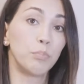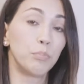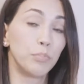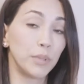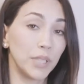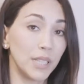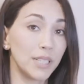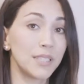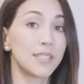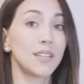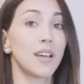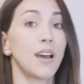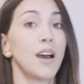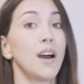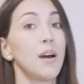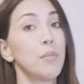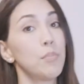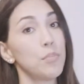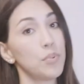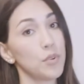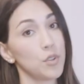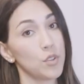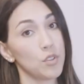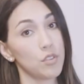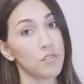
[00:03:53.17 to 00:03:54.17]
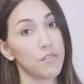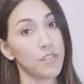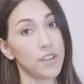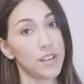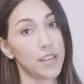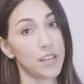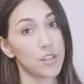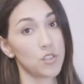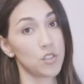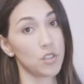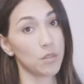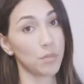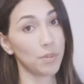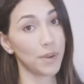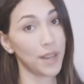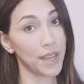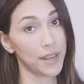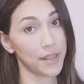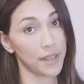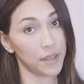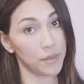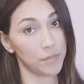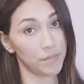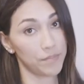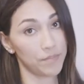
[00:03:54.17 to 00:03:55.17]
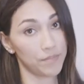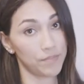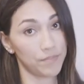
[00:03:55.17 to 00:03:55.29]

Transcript: build up your financial planning,